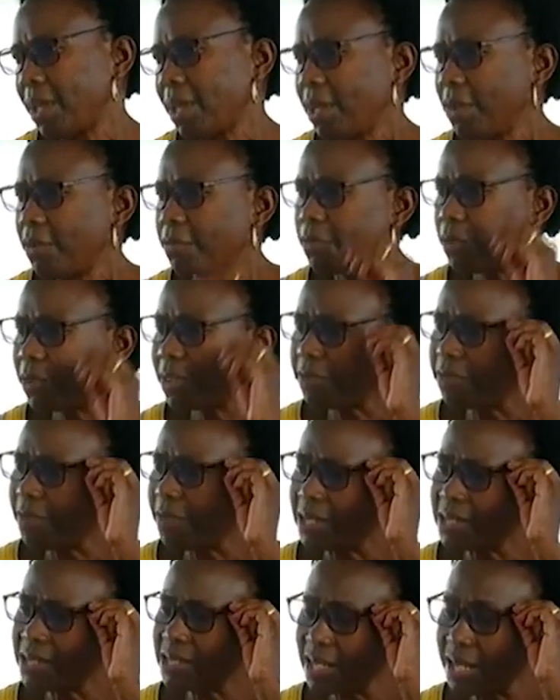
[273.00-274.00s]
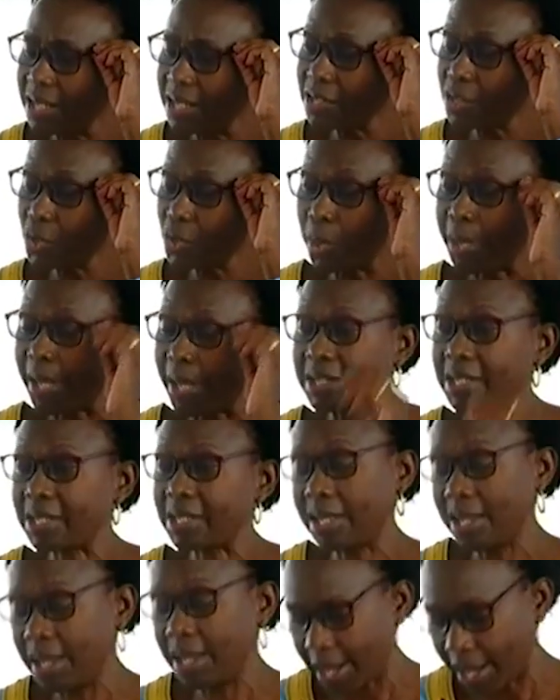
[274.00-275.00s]
For the vaccines to get
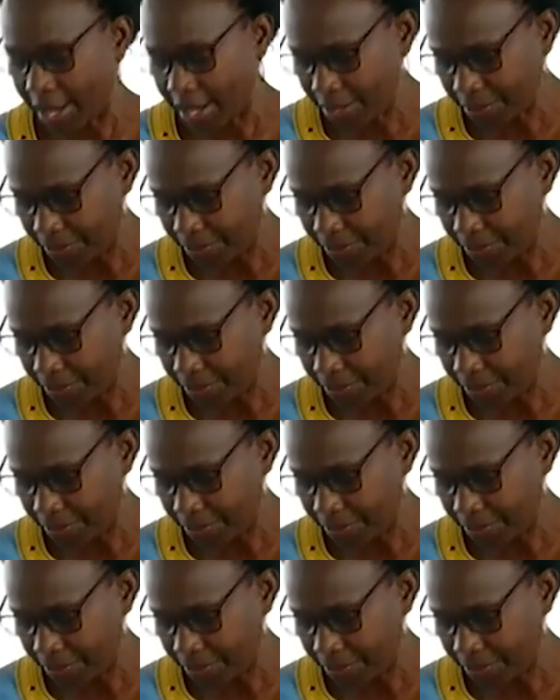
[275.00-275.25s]
here,